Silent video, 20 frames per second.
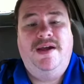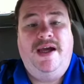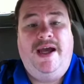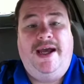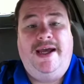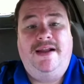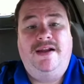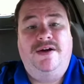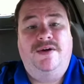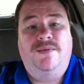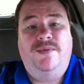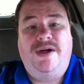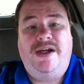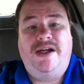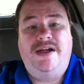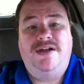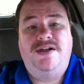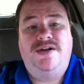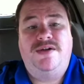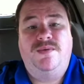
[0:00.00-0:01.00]
Halo
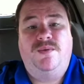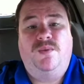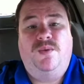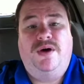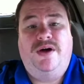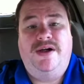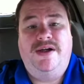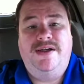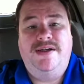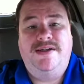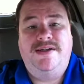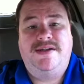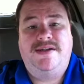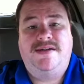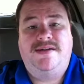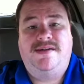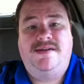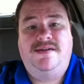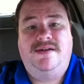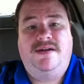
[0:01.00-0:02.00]
Reach
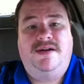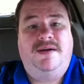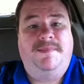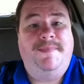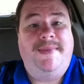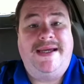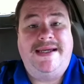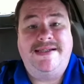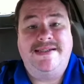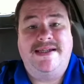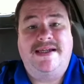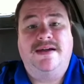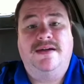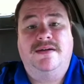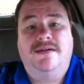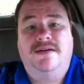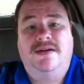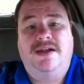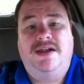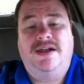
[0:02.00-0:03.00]
was amazing,
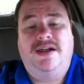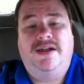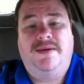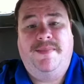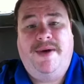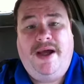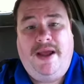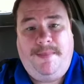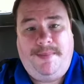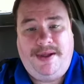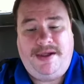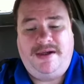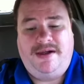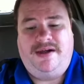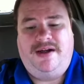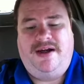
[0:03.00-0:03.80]
in my opinion.